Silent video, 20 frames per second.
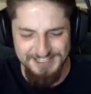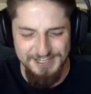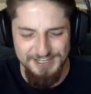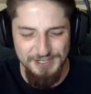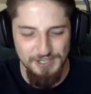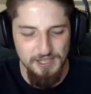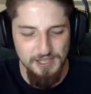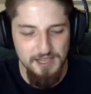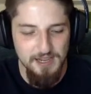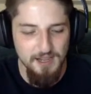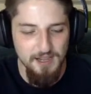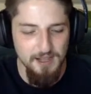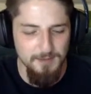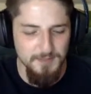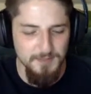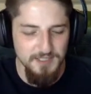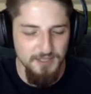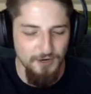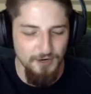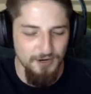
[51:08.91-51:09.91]
and you're like,
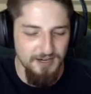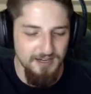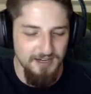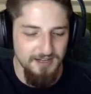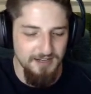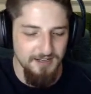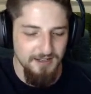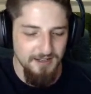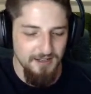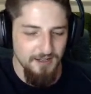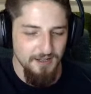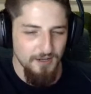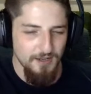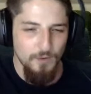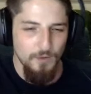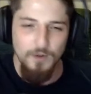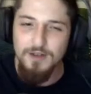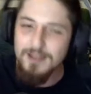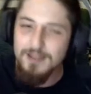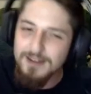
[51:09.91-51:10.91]
I'm sorry,
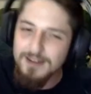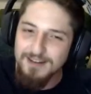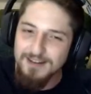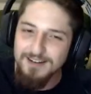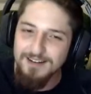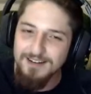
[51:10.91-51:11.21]
what?